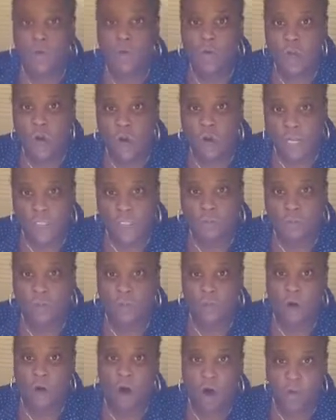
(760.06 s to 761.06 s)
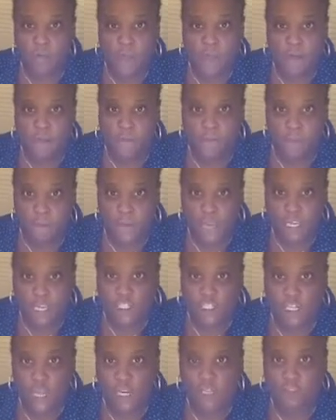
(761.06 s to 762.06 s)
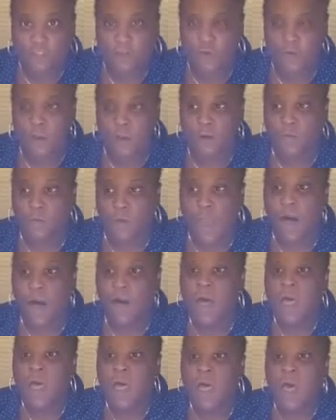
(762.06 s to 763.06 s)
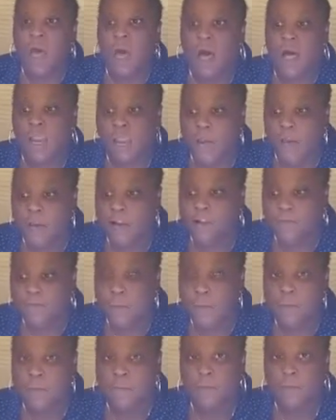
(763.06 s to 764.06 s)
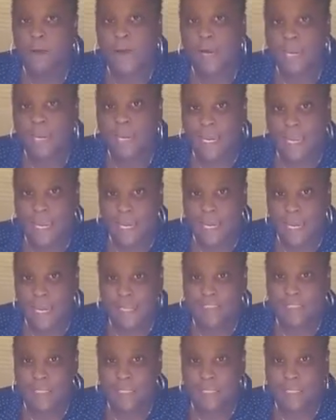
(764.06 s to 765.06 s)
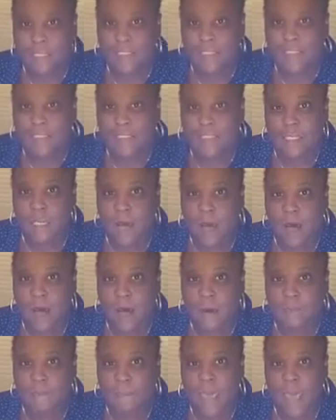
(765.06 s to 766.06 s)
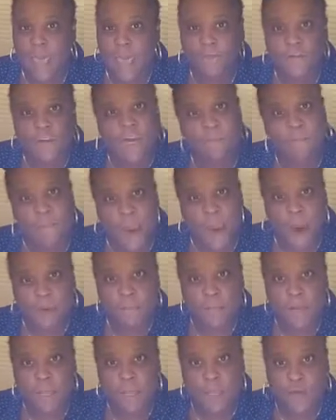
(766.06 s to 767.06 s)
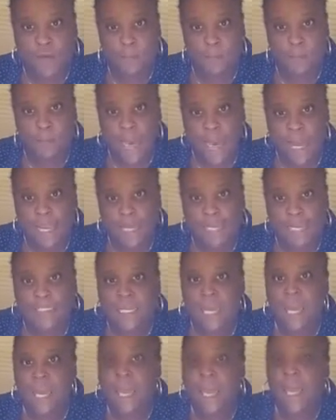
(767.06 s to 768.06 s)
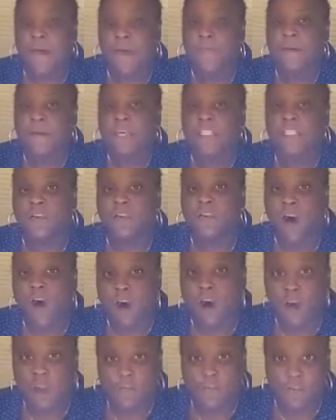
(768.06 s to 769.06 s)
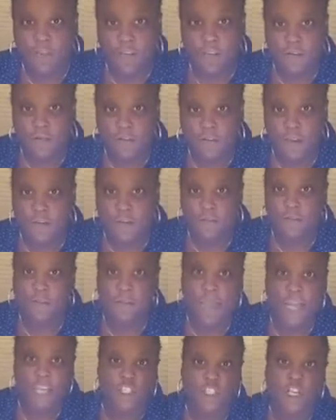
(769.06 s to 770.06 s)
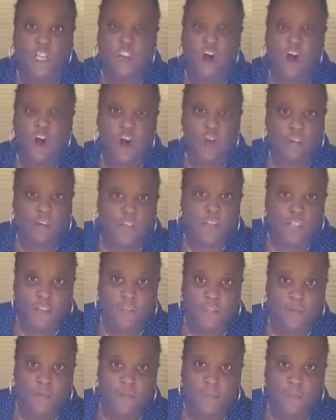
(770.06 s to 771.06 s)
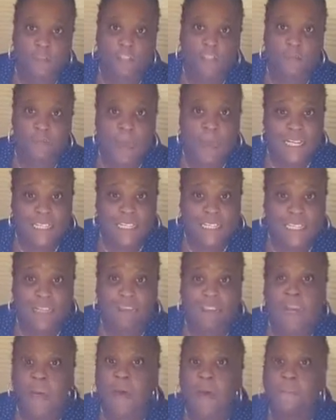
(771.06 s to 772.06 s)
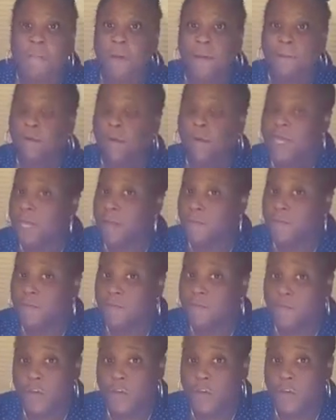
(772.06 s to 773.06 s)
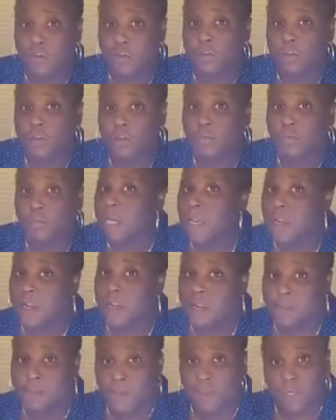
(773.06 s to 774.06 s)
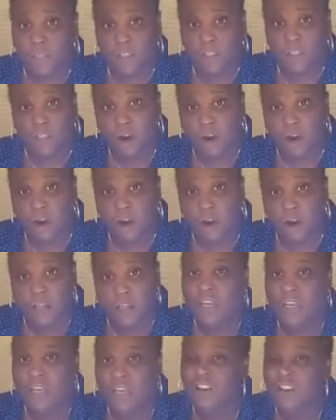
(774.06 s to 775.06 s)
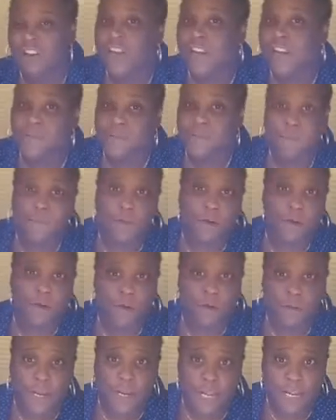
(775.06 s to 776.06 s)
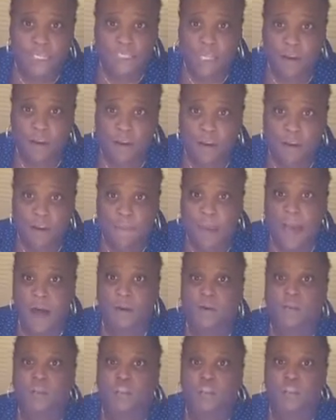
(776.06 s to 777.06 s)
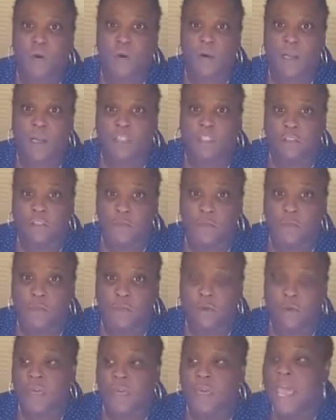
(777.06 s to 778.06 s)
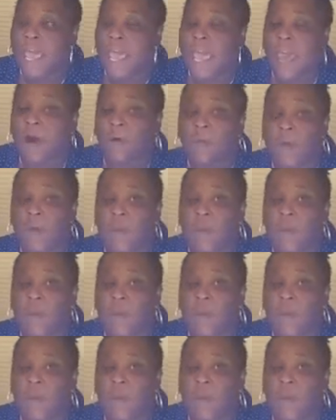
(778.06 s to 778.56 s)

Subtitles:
noticed with all the information that is going around, a lot of people are getting into this African Binomineral Balance, and because of all of the different information, all of the different perspectives, people get confused, people get a little bit discouraged and say, these people don't know what they're talking about, and so on and so forth. And